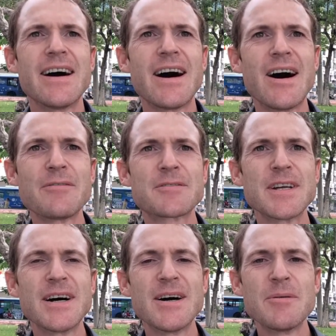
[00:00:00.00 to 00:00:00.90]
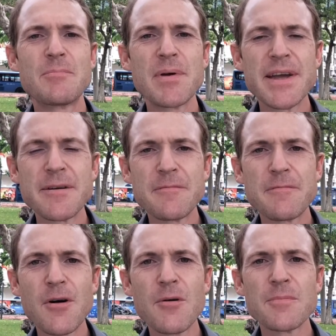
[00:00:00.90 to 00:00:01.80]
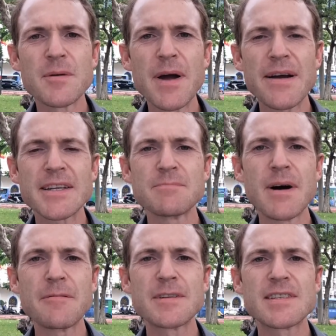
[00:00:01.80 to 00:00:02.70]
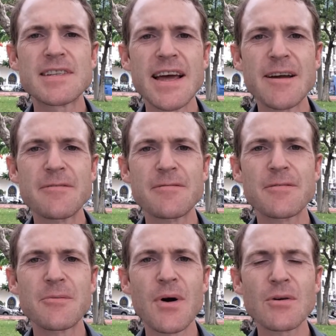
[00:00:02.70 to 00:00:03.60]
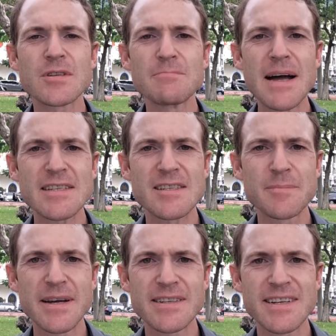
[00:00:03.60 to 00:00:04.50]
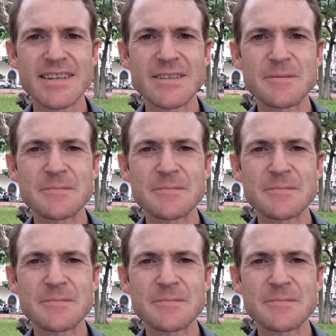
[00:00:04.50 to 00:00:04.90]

after being informed about his mother's death whilst masturbating.